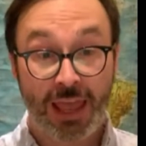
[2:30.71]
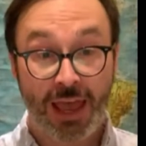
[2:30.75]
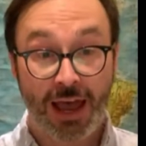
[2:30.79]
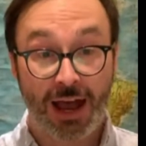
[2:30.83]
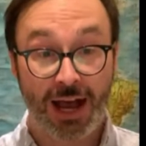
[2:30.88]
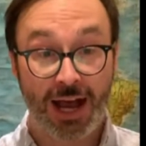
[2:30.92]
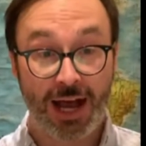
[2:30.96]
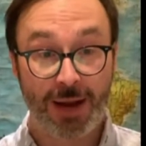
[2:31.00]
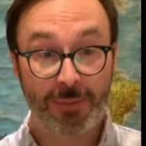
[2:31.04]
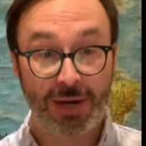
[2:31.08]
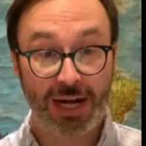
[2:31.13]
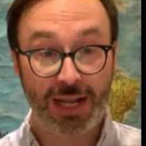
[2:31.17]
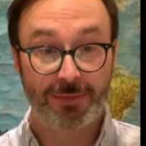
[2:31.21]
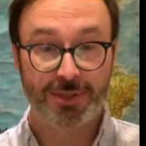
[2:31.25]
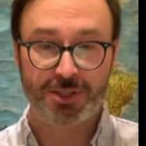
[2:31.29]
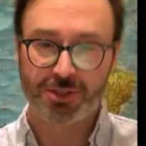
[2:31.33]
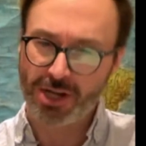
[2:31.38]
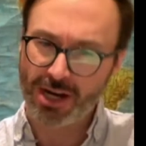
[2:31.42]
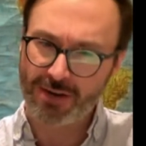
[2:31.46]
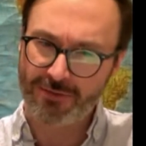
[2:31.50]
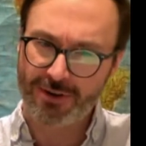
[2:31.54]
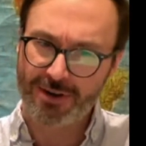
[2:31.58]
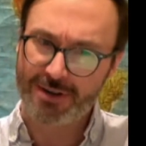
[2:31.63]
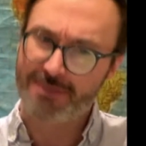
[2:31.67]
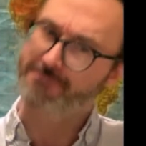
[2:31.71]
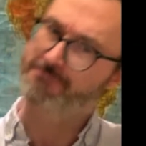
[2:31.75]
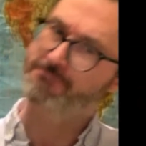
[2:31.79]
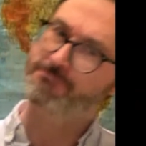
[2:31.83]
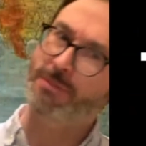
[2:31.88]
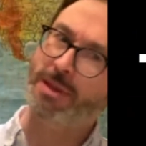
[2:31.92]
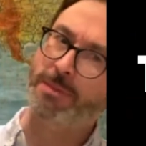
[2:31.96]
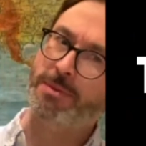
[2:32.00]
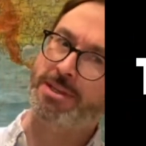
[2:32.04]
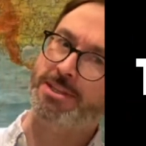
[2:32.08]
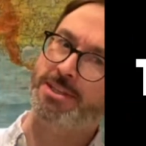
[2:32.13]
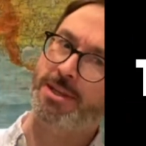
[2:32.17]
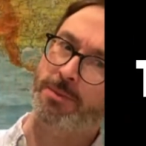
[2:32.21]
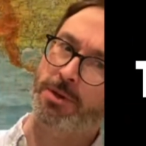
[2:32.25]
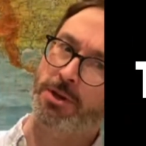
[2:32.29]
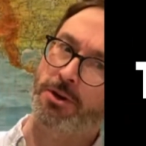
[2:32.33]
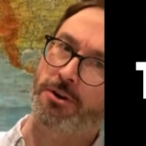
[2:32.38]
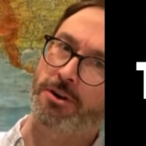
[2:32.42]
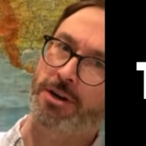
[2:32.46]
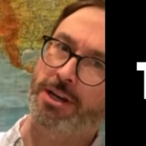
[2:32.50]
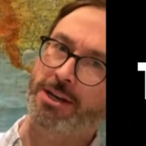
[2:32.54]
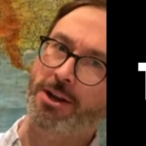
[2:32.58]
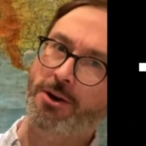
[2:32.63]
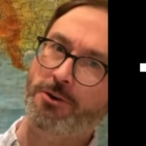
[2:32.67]
My name's Trevor. Maybe some of you
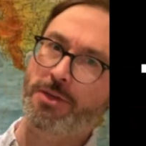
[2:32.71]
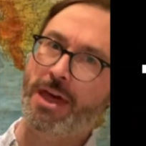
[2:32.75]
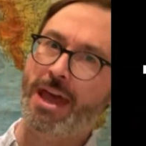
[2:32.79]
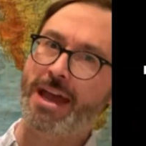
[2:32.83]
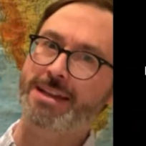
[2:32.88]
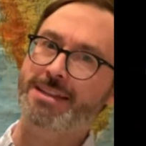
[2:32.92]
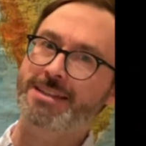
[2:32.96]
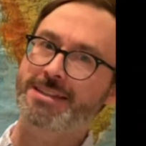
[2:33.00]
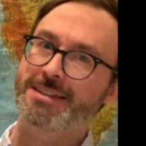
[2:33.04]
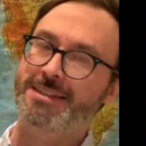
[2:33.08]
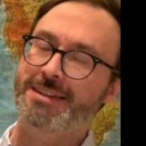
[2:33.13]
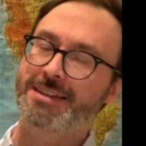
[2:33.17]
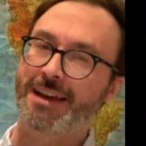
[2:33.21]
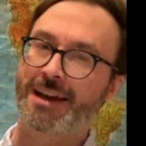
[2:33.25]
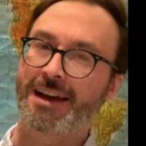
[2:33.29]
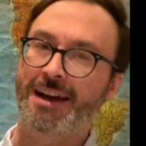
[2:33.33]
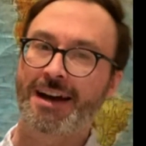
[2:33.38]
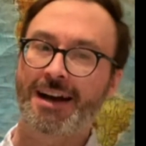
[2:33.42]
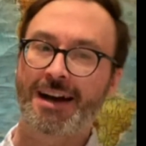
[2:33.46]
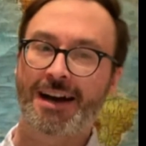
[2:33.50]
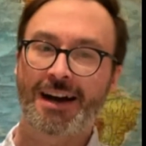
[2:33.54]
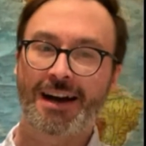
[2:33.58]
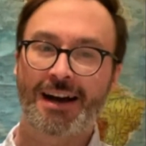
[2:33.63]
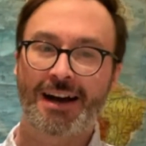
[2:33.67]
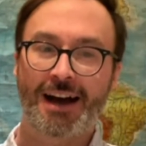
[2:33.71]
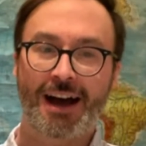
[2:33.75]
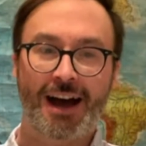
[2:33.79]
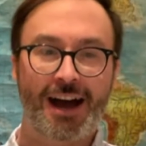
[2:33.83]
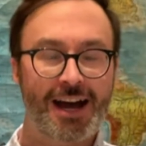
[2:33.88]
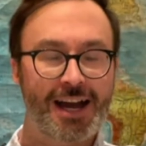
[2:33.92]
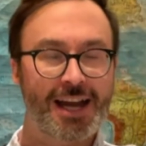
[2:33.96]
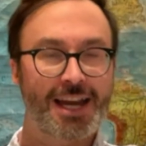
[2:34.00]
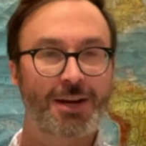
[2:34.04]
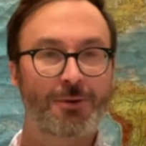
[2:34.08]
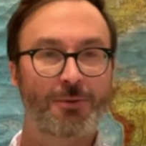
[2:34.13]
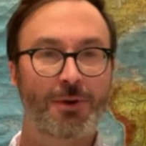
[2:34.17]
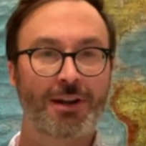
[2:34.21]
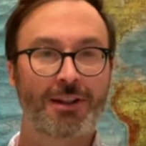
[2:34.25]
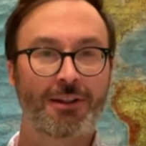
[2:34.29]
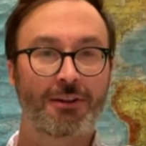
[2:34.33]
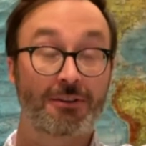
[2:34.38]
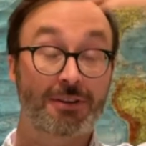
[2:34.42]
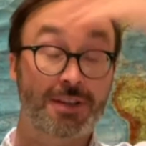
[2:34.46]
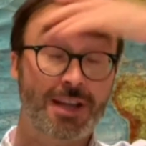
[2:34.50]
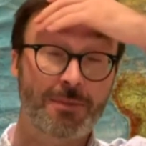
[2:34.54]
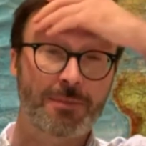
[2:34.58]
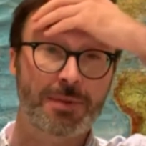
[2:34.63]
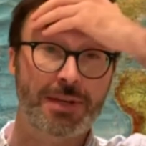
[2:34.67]
already know that. I run a
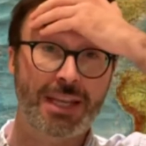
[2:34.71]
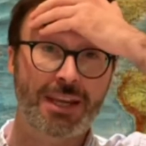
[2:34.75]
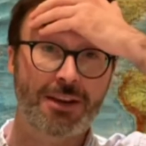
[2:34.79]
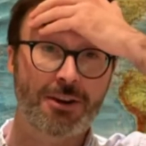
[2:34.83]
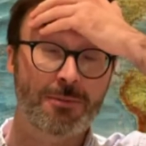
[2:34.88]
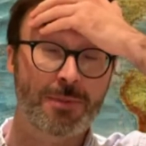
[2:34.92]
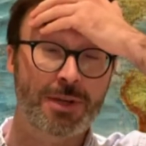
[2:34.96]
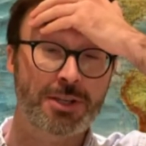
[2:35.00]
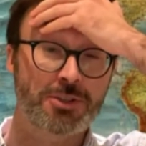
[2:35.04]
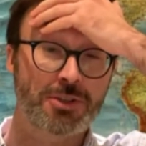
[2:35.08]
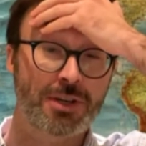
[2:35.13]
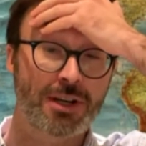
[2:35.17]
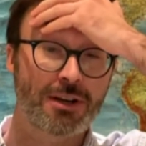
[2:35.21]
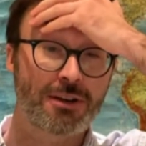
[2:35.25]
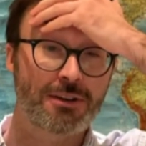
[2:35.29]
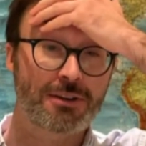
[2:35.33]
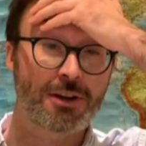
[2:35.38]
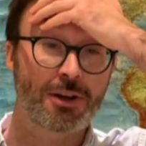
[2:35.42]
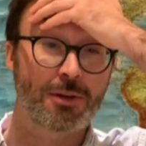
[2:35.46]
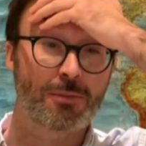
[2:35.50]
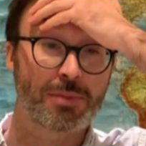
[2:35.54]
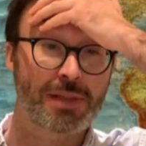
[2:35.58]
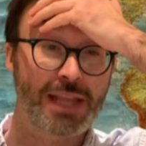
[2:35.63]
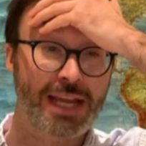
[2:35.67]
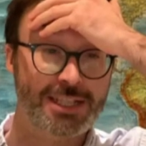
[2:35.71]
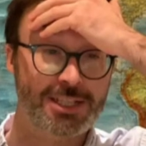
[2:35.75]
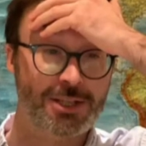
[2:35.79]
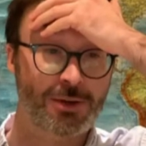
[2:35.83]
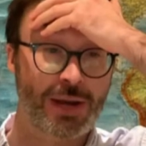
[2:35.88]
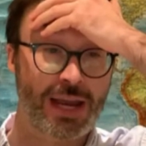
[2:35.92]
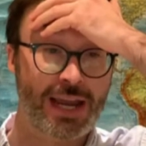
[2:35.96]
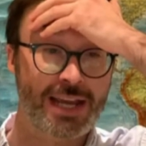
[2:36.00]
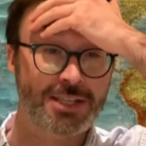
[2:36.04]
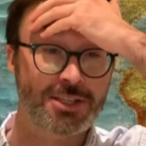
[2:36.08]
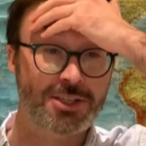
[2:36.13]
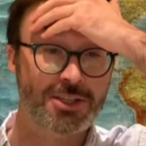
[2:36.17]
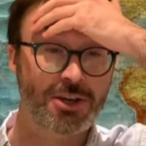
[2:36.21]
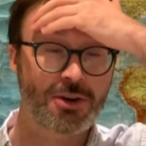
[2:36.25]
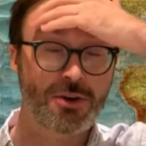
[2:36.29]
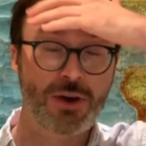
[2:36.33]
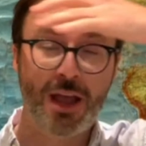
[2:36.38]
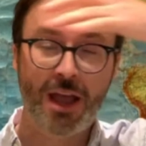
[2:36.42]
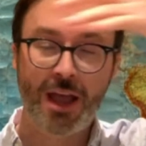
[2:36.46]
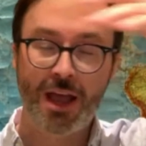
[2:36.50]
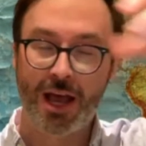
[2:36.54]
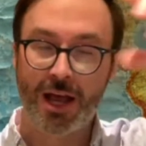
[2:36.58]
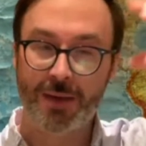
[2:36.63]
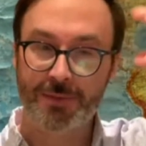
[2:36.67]
little company here in Montreal called Plateau Astro.
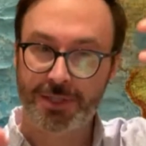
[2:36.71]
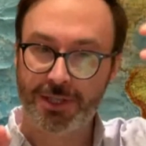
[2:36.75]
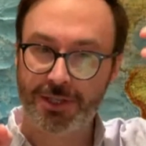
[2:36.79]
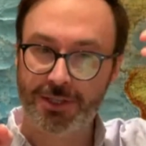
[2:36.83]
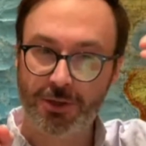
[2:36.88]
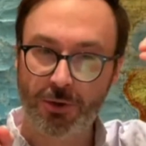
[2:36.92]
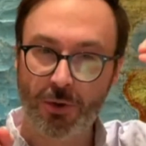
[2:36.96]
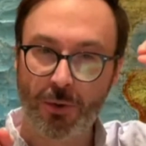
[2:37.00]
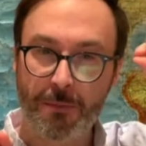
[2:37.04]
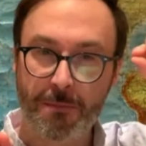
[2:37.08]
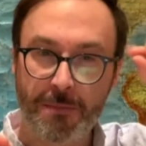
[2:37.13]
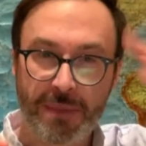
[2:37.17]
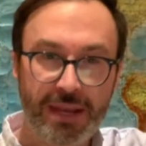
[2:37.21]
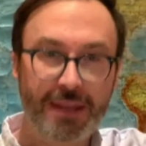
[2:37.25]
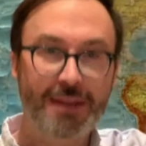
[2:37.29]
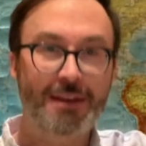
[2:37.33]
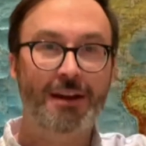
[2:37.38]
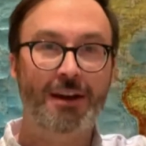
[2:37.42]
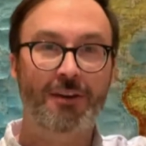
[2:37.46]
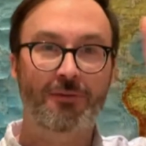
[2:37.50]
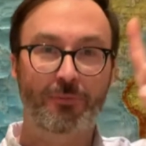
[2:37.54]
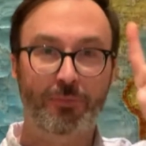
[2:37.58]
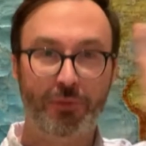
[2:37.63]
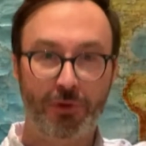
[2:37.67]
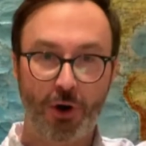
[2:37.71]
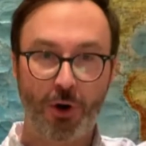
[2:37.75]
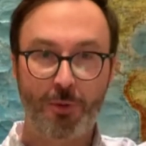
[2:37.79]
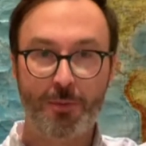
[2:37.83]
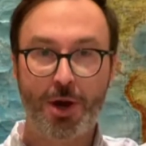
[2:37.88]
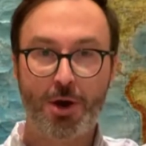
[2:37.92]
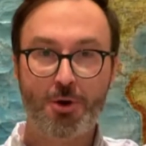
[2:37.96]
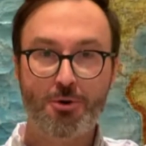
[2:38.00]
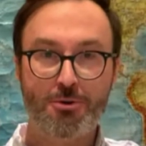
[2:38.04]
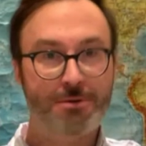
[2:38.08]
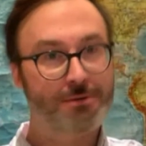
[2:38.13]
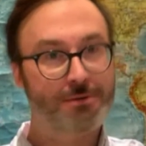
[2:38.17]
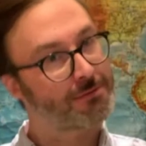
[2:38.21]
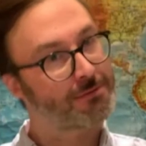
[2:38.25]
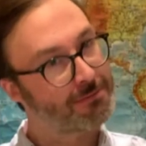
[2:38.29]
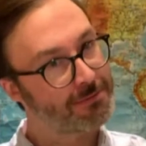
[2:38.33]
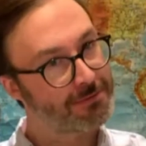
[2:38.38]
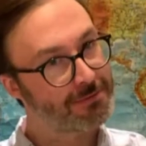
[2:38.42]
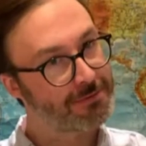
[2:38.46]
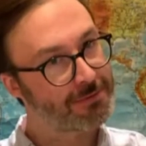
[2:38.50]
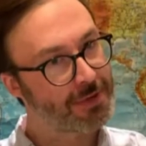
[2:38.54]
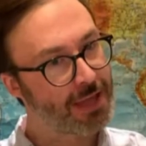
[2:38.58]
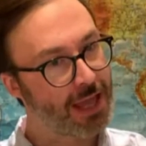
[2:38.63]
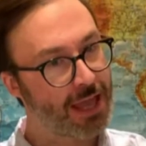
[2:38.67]
I'm just going to do a minute of promo
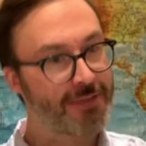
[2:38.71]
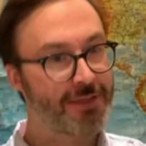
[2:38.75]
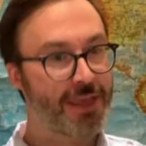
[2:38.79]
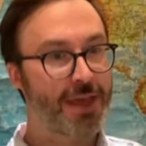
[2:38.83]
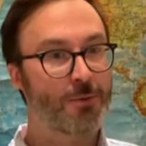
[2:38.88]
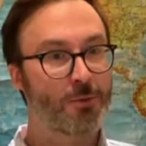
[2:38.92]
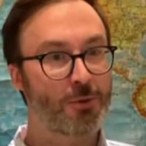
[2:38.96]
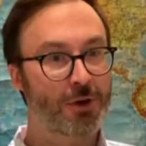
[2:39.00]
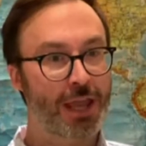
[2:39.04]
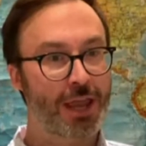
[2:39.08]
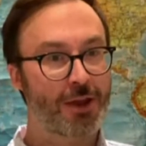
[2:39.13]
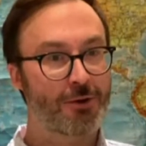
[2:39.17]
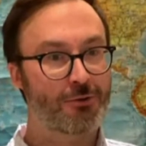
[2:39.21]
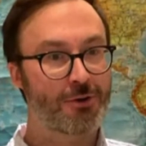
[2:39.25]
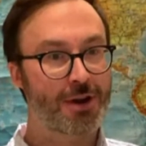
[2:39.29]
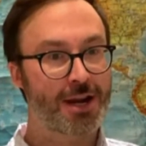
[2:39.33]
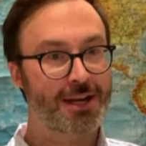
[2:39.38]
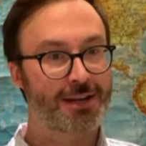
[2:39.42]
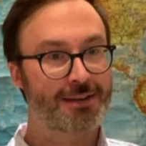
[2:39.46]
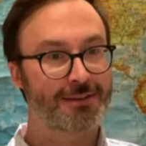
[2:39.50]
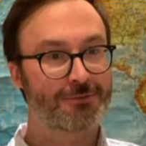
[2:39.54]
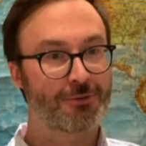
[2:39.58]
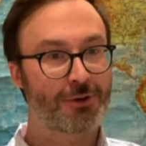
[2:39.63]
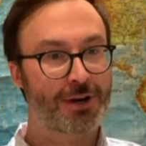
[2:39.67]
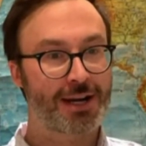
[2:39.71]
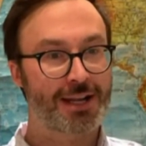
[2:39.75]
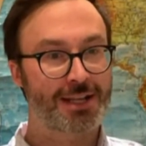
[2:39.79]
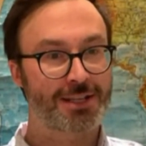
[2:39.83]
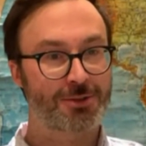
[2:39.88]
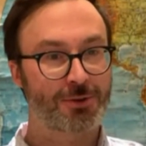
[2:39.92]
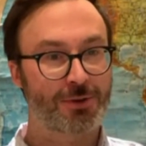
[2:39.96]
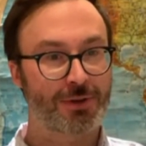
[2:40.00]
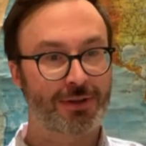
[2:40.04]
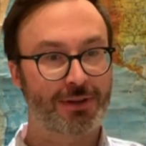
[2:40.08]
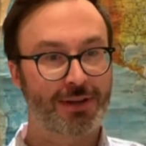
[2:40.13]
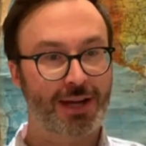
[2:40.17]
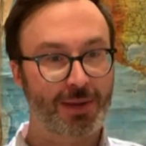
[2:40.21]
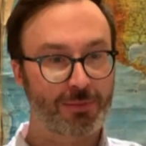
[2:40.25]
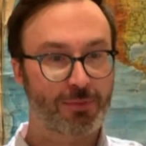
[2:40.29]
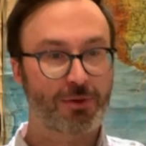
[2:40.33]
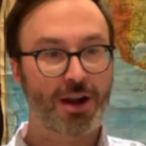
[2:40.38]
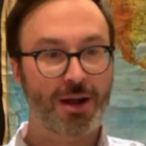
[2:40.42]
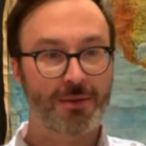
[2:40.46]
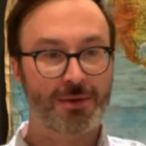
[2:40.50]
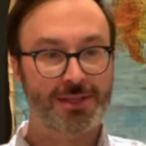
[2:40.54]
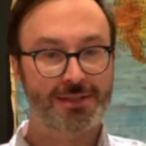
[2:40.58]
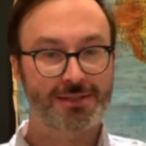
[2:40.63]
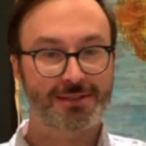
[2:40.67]
and then we'll get right into it. I
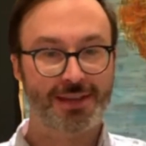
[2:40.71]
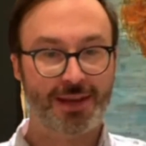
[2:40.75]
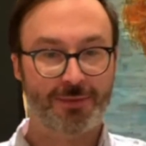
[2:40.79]
promise.